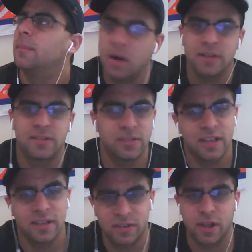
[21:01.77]
Martin
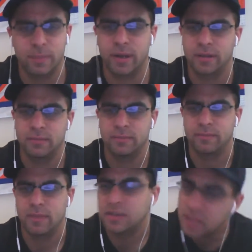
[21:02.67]
Cizikas, Clutterbuck.
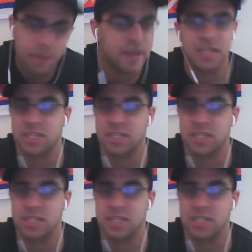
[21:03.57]
It's going to be a